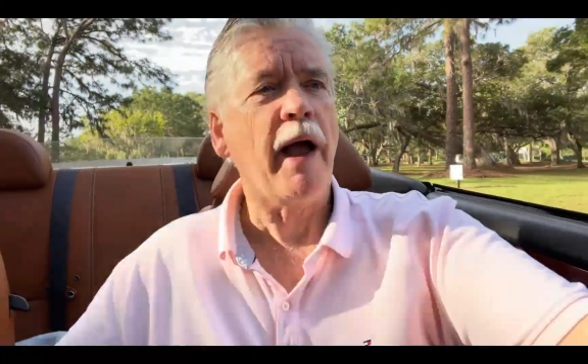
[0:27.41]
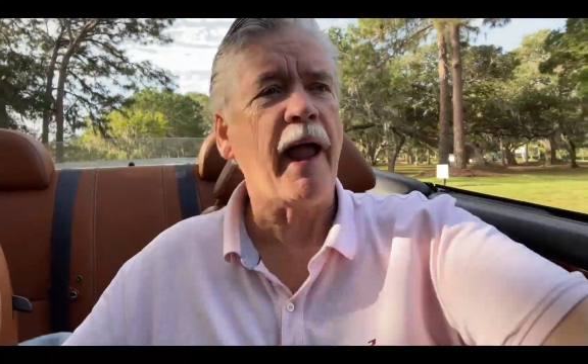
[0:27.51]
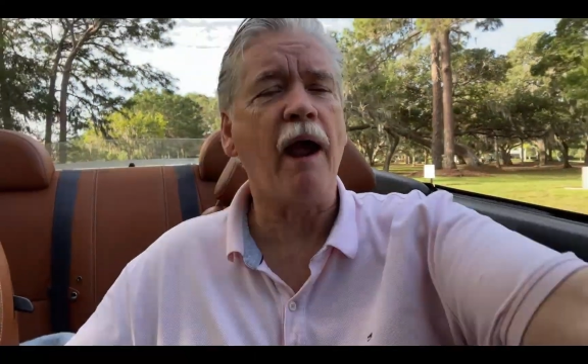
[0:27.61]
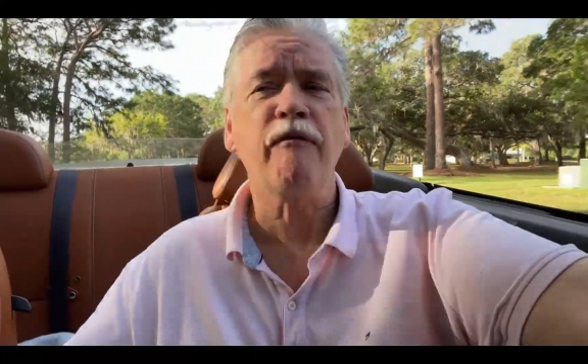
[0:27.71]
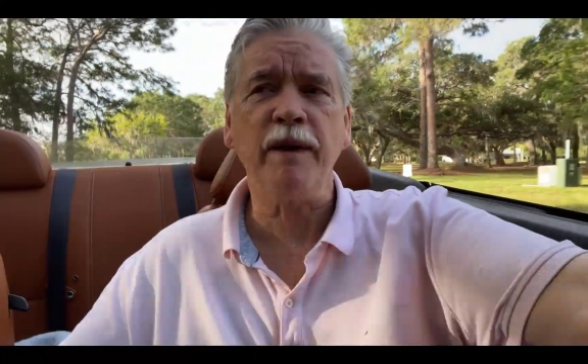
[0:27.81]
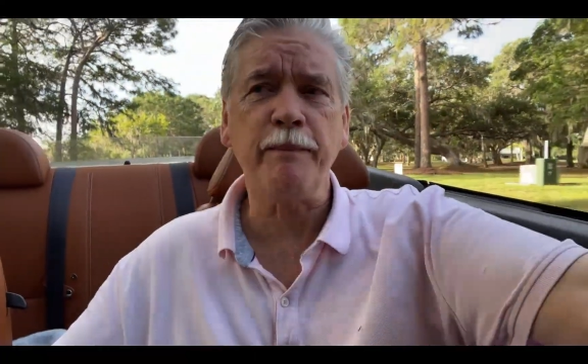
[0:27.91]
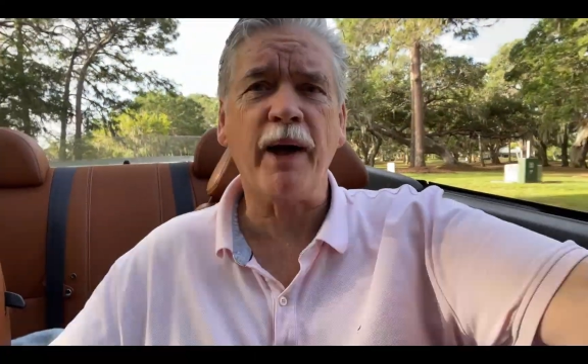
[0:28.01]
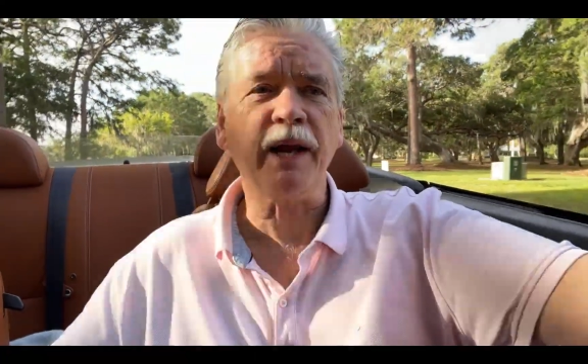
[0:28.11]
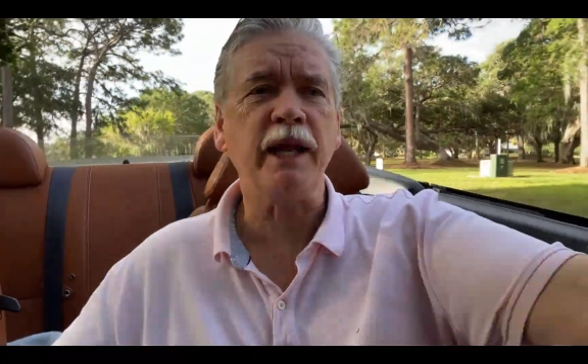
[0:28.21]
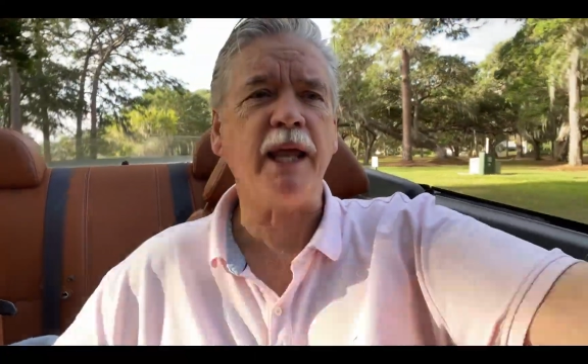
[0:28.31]

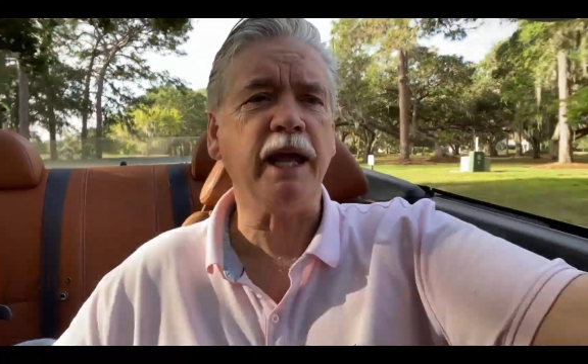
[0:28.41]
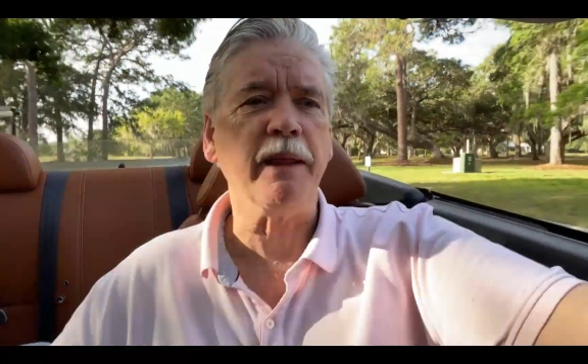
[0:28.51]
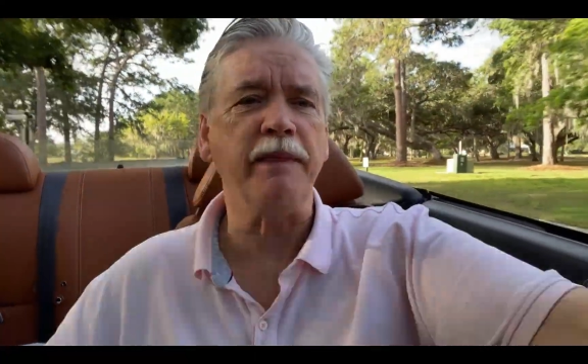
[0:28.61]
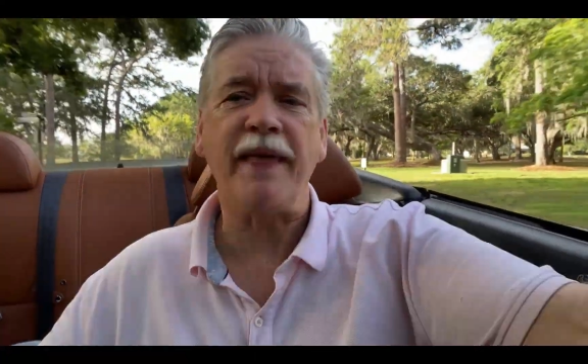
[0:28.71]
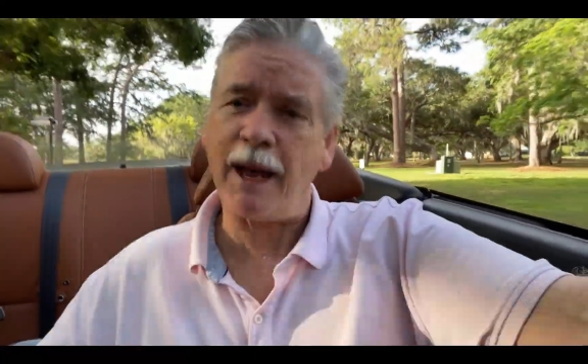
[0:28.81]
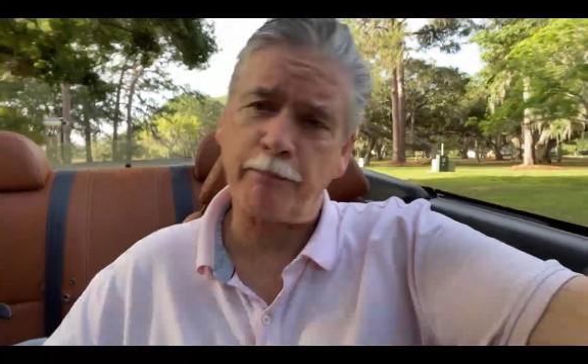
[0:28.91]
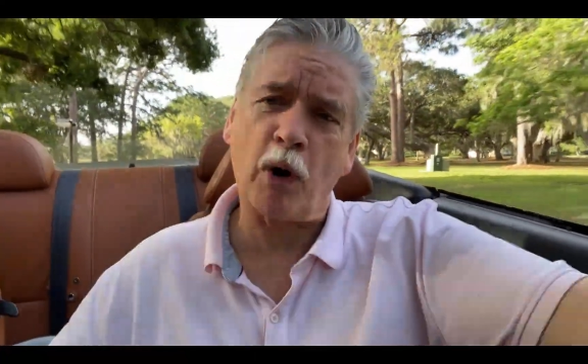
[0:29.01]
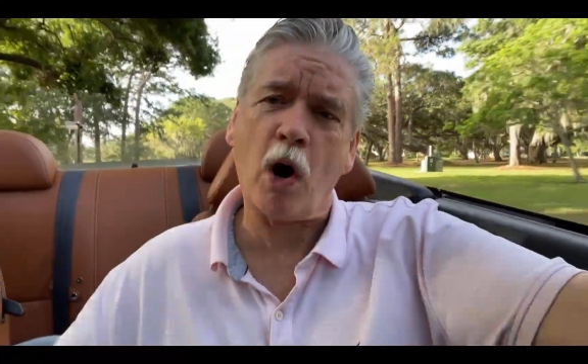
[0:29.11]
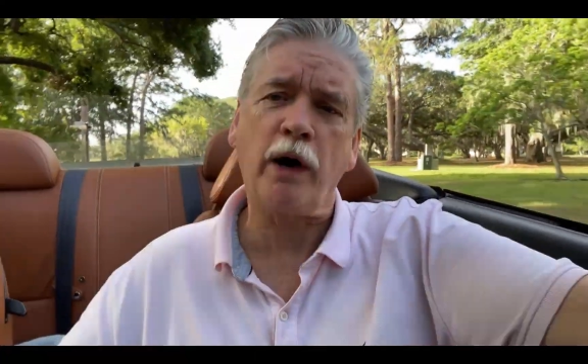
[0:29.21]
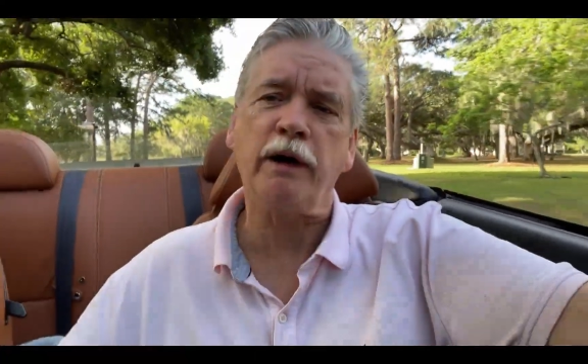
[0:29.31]
everybody in that
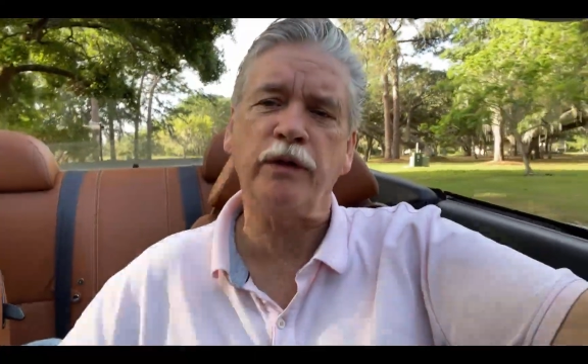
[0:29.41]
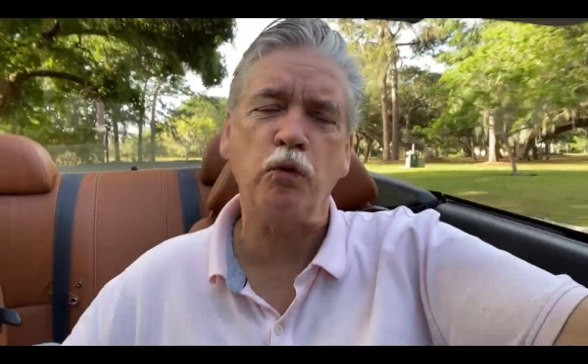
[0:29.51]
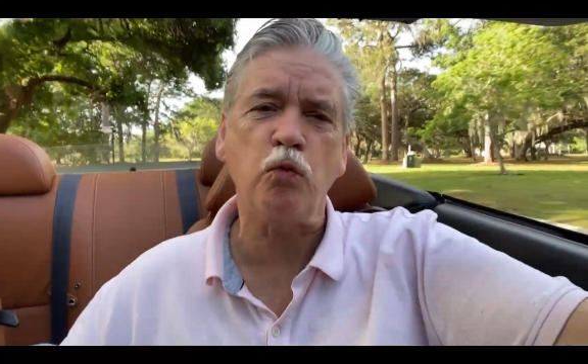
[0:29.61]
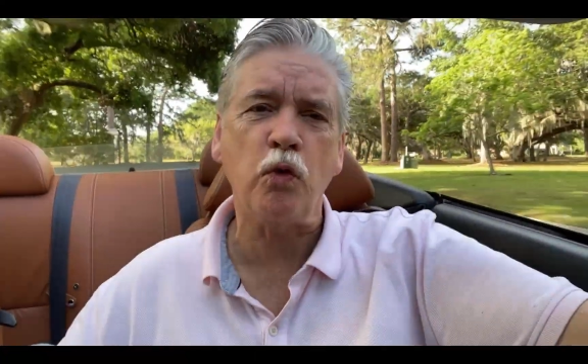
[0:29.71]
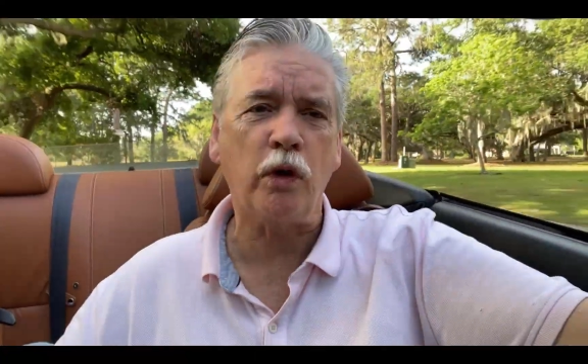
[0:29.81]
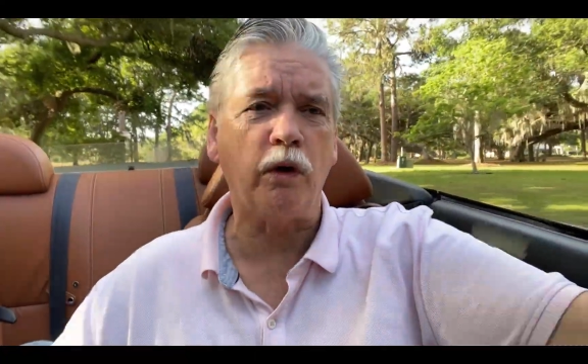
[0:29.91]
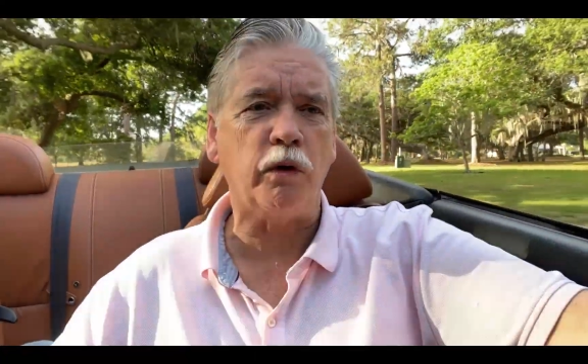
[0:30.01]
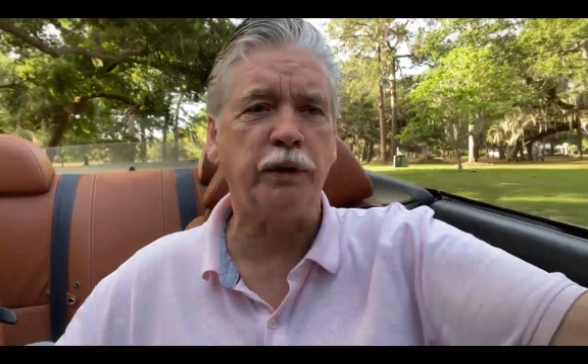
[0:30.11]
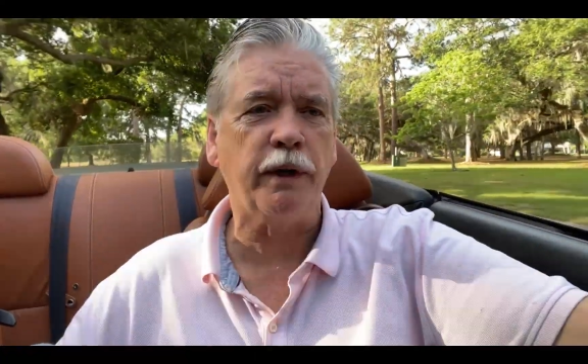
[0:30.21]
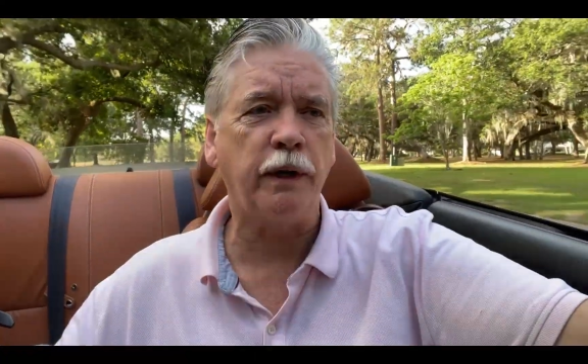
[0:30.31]
part of the world